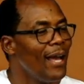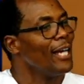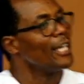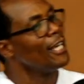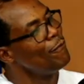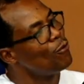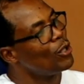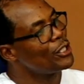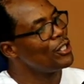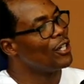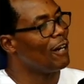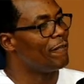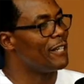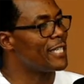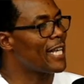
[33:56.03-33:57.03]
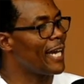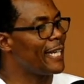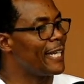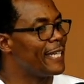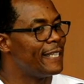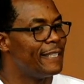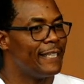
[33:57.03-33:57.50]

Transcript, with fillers: Give what you have decided.